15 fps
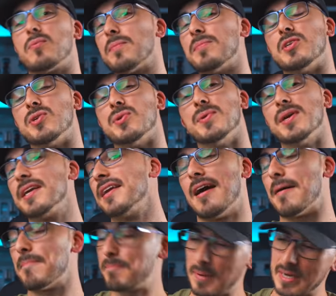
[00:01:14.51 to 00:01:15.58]
We've been shooting
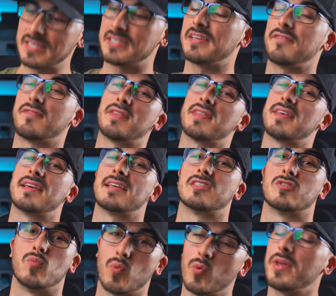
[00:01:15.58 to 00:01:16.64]
a bunch of different
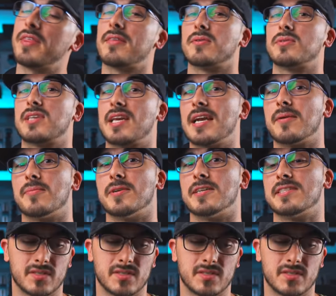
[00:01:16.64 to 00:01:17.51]
things with those cameras.